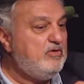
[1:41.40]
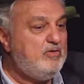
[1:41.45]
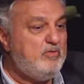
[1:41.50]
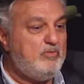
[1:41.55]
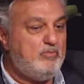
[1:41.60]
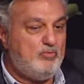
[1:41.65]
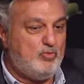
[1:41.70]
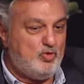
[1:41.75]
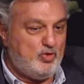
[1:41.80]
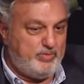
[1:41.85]

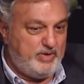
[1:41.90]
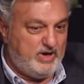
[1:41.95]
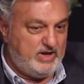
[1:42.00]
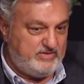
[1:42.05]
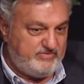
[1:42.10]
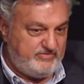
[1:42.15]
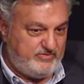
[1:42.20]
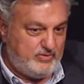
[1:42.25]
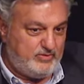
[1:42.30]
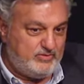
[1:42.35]
Mobile
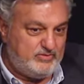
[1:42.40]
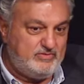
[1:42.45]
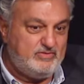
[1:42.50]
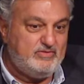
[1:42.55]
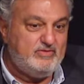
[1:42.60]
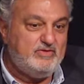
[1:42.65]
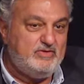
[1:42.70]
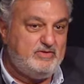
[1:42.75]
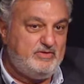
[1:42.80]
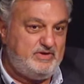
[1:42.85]

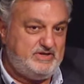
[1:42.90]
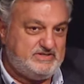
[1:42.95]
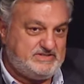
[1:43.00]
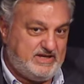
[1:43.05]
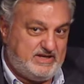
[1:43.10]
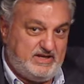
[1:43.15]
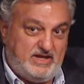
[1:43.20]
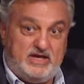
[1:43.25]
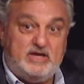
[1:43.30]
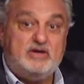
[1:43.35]
phone is
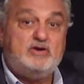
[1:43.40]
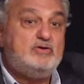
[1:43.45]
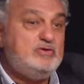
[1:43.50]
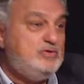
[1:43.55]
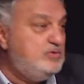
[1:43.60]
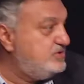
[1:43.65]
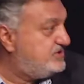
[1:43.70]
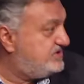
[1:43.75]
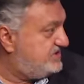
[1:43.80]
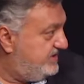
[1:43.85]
an
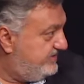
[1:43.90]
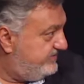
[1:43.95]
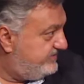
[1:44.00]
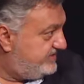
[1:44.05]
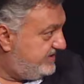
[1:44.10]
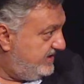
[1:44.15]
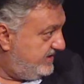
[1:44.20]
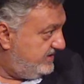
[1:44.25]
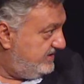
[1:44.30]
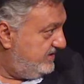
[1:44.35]
inclusive
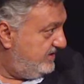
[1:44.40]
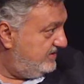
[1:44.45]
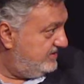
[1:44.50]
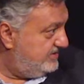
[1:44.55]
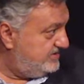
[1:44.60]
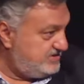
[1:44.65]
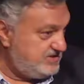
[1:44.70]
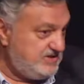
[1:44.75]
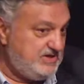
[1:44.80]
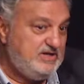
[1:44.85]

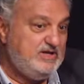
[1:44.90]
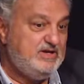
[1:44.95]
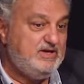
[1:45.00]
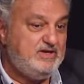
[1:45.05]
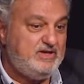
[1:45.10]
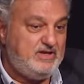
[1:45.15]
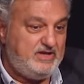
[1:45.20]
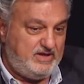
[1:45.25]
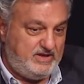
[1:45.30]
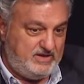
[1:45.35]
technology.
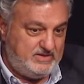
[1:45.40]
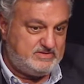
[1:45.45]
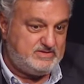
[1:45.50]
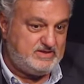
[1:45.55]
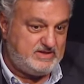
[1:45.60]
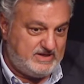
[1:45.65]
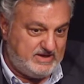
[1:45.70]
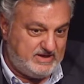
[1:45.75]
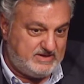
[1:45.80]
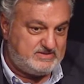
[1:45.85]

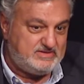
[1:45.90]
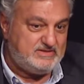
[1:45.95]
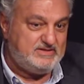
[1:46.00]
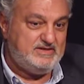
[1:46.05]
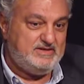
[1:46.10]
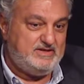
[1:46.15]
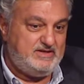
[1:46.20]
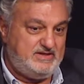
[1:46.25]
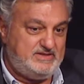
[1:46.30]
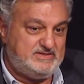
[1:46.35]
Internet
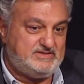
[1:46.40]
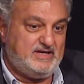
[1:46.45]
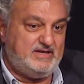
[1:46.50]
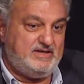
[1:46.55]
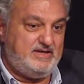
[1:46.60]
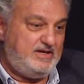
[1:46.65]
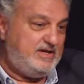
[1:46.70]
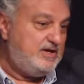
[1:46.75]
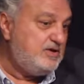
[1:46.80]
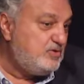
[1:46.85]
is an
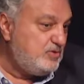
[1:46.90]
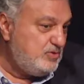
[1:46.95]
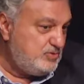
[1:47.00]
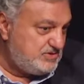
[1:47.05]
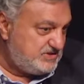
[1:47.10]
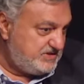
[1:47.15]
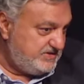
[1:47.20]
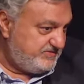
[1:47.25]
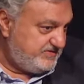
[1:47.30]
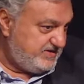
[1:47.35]

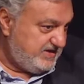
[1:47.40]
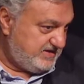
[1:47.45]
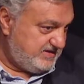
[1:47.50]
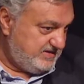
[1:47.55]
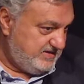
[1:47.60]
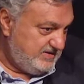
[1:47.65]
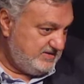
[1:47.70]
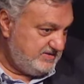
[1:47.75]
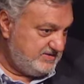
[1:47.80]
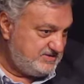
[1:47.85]
inclusive
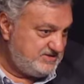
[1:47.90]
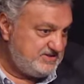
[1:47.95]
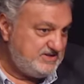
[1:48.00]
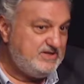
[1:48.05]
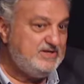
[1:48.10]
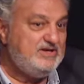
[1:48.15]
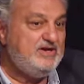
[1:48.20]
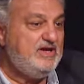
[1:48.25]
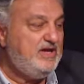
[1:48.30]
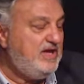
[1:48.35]
technology.
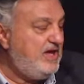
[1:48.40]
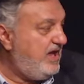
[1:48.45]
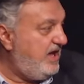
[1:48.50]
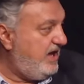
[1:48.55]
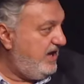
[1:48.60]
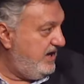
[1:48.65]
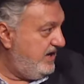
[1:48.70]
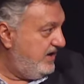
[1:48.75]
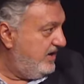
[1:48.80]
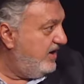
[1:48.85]

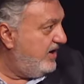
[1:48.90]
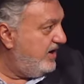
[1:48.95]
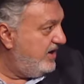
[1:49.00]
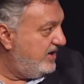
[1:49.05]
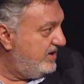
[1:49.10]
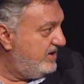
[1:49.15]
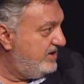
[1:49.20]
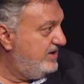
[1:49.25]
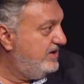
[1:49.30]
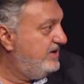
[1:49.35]
AI
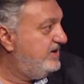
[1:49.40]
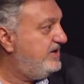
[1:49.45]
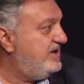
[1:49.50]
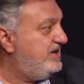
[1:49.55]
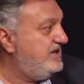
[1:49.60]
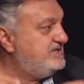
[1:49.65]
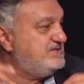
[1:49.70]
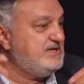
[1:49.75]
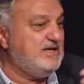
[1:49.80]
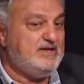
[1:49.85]

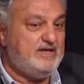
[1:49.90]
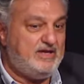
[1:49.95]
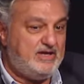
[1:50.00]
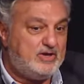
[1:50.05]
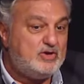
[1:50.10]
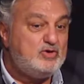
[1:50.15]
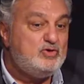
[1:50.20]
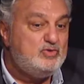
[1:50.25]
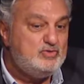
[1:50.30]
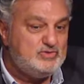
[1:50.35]
is an
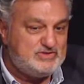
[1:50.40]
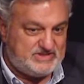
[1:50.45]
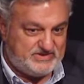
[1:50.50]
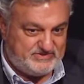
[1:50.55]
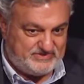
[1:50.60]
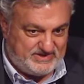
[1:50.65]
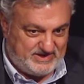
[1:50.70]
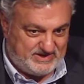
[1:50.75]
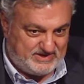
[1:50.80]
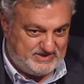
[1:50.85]
inclusive
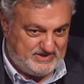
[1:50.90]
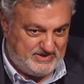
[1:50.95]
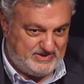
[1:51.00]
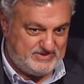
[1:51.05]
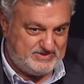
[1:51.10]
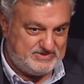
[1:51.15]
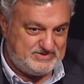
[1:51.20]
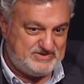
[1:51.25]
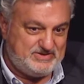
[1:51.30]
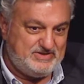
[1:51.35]

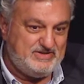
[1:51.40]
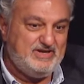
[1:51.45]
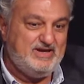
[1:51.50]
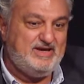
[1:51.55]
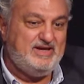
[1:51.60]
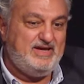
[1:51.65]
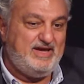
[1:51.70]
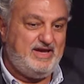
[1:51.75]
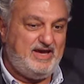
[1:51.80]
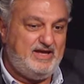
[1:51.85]
technology.
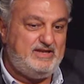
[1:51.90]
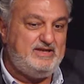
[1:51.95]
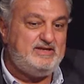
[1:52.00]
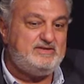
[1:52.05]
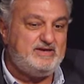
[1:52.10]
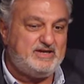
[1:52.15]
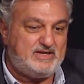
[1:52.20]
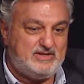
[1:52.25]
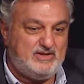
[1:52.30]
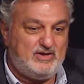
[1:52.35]
Any
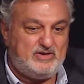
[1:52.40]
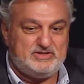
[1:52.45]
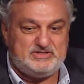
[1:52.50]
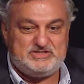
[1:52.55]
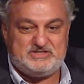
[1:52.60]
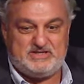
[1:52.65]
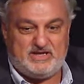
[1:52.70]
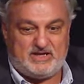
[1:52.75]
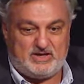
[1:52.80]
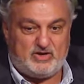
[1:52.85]
technology
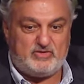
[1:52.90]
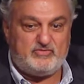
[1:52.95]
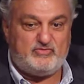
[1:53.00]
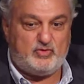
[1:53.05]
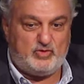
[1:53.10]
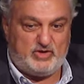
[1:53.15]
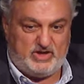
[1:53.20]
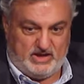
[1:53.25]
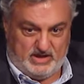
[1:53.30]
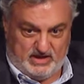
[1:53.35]
that are
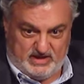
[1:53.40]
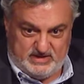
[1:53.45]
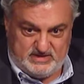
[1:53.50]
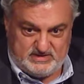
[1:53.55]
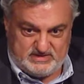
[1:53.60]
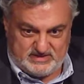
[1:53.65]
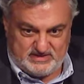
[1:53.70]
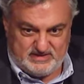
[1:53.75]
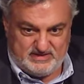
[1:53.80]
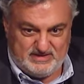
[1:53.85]
for elites,